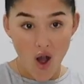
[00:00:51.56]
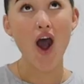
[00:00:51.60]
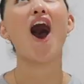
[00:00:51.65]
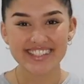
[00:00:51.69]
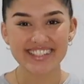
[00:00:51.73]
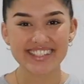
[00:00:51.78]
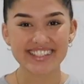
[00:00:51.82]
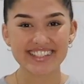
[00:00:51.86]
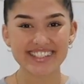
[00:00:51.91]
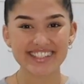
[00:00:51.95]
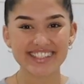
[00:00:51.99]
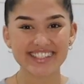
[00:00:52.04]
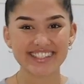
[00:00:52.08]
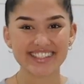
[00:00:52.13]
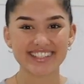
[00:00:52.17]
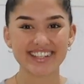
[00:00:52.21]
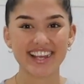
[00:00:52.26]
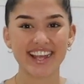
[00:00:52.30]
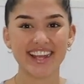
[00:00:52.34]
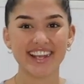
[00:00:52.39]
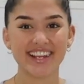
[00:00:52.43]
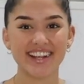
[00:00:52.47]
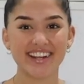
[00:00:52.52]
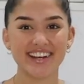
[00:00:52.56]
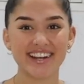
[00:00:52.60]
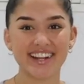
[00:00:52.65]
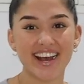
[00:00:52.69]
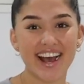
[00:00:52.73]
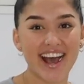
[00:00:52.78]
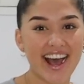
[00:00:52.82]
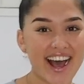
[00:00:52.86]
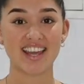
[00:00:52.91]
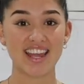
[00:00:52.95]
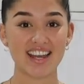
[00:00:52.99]
This is insane.
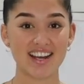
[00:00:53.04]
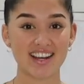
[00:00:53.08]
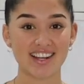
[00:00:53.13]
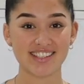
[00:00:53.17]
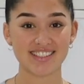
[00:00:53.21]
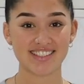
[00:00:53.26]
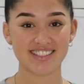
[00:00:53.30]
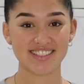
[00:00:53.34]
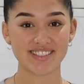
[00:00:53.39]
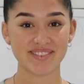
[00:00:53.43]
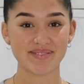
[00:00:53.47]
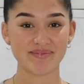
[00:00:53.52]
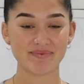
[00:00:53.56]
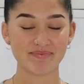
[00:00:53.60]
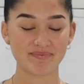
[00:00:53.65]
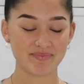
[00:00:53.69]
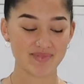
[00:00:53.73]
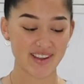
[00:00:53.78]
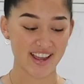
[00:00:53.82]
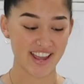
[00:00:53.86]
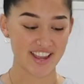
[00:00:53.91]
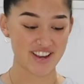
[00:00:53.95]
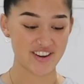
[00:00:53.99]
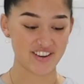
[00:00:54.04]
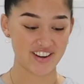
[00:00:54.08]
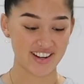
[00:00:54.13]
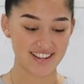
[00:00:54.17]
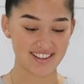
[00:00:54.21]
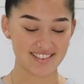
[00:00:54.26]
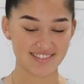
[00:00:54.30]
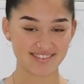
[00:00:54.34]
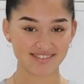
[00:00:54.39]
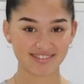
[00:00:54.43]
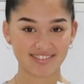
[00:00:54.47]
Okay, guys, you
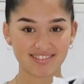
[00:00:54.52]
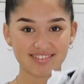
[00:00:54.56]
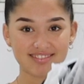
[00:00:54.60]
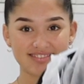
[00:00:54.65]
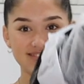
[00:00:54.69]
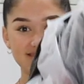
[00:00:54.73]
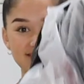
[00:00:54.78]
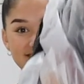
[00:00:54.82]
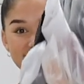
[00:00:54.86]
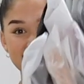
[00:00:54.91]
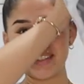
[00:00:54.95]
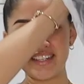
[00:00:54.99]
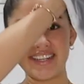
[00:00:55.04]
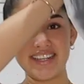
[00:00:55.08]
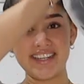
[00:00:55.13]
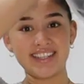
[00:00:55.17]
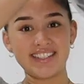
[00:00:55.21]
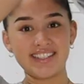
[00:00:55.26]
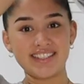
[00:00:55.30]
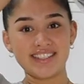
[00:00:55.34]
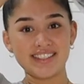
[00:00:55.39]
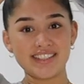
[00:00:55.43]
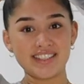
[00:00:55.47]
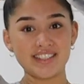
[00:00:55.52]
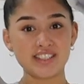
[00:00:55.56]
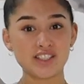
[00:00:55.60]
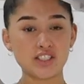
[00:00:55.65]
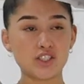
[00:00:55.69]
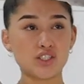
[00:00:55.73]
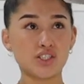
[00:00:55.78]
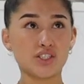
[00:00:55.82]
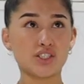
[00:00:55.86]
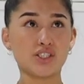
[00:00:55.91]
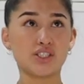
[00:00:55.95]
ready? 3,
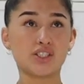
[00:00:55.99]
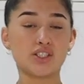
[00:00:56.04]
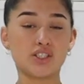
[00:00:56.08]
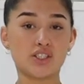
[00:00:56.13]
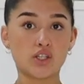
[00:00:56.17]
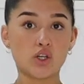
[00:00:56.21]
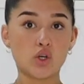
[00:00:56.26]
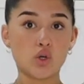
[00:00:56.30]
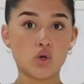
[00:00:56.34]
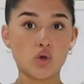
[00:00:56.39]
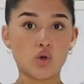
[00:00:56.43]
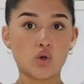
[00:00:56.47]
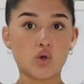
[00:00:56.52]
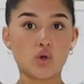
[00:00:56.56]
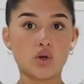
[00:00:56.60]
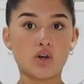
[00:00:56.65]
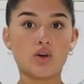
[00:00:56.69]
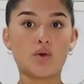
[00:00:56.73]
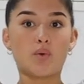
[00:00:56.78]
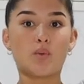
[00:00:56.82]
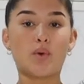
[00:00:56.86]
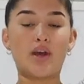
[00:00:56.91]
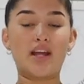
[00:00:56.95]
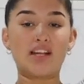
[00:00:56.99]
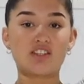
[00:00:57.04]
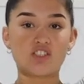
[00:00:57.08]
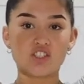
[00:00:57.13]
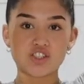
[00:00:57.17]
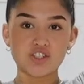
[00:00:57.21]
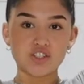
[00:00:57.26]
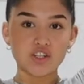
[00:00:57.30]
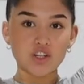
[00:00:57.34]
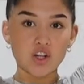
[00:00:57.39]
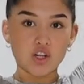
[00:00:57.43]
2, wait, it's
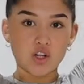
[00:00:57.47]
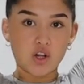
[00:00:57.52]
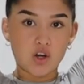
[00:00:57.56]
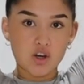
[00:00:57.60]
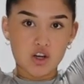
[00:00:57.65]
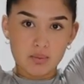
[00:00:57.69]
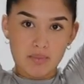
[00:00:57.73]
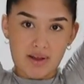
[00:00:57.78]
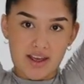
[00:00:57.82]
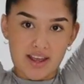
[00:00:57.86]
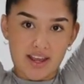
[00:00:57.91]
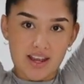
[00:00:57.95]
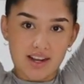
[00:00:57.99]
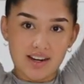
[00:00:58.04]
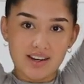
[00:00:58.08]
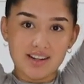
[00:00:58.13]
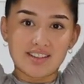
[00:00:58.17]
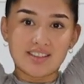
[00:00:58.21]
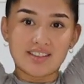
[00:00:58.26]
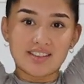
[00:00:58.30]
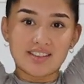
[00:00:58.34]
just gonna clonk on my head.